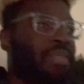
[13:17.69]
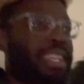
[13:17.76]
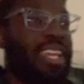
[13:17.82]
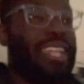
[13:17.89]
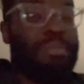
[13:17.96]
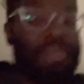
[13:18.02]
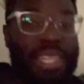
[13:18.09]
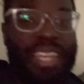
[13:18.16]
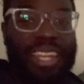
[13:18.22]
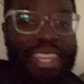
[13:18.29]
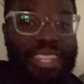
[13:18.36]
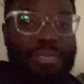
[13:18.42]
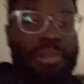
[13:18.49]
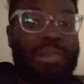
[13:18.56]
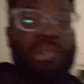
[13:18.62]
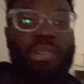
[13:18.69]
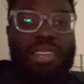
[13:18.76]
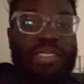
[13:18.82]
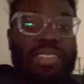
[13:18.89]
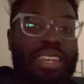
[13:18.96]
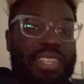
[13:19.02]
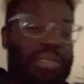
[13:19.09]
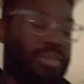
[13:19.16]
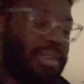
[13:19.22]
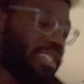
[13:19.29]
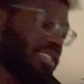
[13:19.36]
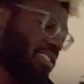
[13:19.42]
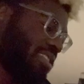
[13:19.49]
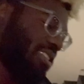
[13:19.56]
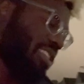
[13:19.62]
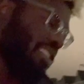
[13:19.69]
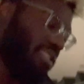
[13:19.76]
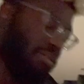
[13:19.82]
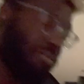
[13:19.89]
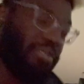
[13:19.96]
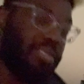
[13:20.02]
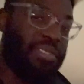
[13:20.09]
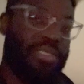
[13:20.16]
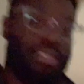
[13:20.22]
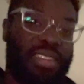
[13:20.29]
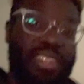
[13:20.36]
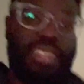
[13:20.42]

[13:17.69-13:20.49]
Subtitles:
and I'm glad I get to record it so I get to watch this again in the future.